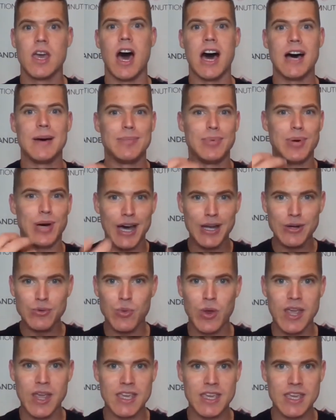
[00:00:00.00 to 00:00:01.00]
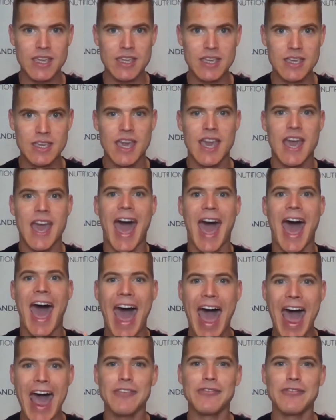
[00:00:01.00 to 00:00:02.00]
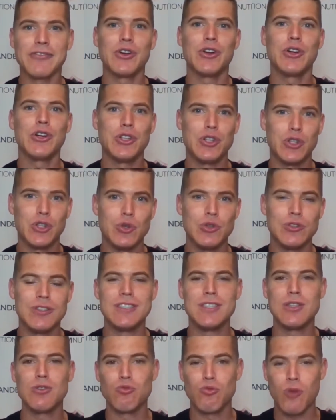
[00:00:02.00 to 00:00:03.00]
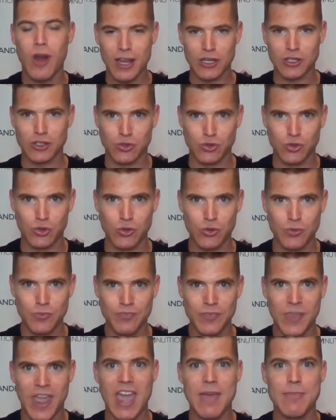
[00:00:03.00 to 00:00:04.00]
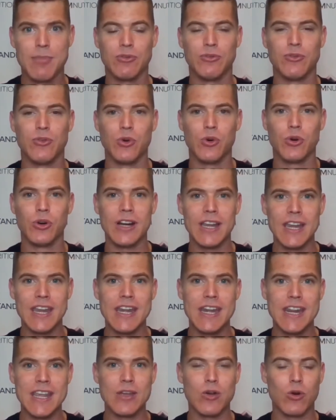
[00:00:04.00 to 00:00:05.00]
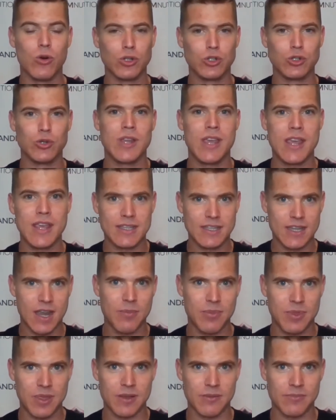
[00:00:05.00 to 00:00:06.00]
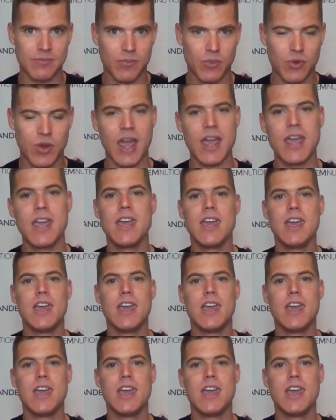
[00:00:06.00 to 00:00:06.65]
upon waking, after using the restroom, and before eating or drinking something, okay?